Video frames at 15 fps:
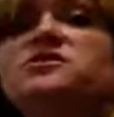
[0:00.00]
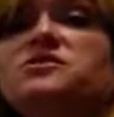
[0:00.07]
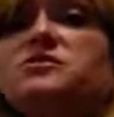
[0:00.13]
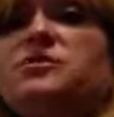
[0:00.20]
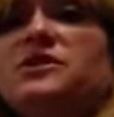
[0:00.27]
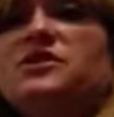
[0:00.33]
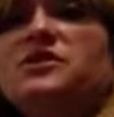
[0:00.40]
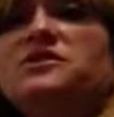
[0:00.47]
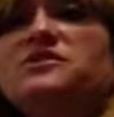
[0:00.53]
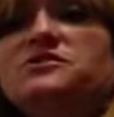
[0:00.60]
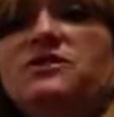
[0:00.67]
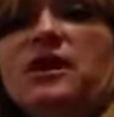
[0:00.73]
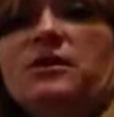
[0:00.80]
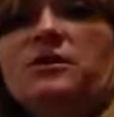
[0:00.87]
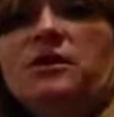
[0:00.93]
Regents
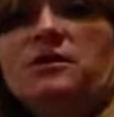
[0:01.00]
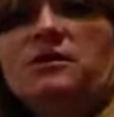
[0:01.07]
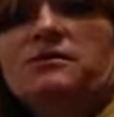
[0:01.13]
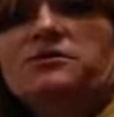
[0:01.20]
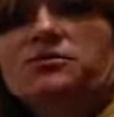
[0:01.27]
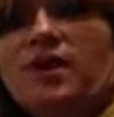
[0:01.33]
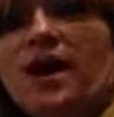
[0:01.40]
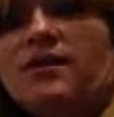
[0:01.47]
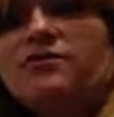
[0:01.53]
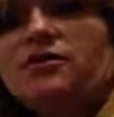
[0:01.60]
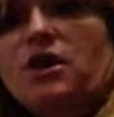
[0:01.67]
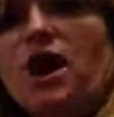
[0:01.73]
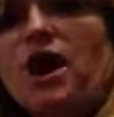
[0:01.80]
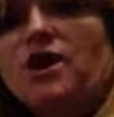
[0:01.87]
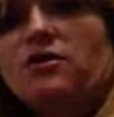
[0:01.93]
so that you can try for
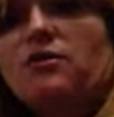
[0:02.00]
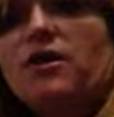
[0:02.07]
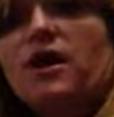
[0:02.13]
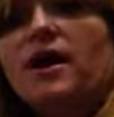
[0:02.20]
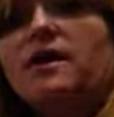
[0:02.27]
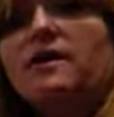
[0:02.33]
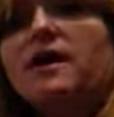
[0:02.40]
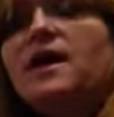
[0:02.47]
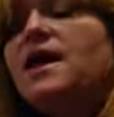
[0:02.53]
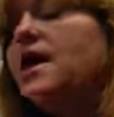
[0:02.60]
a higher grade.